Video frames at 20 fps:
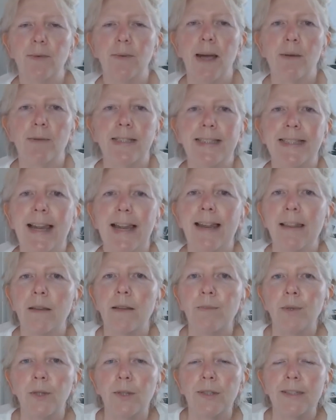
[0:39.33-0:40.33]
where I was selling the
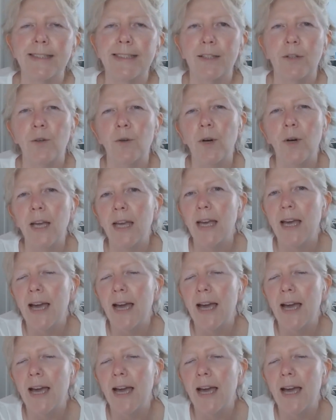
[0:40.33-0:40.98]
books, so